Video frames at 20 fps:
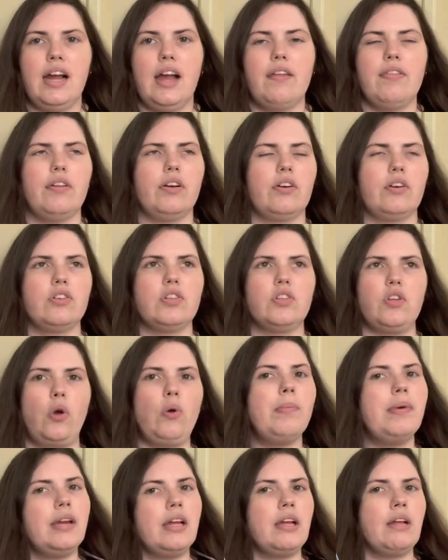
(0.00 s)
And there are so
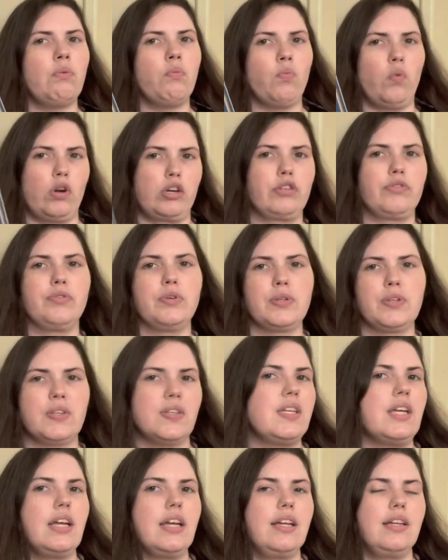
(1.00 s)
many wonderful
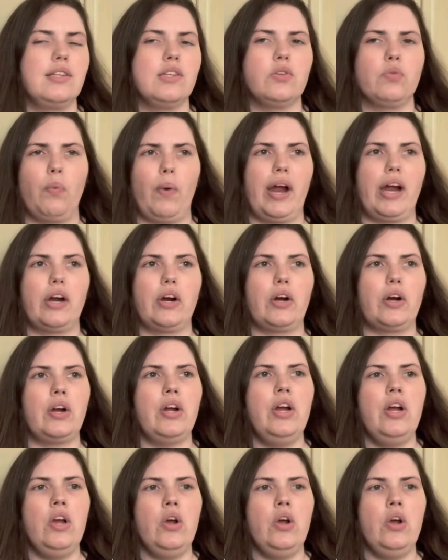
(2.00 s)
scenes where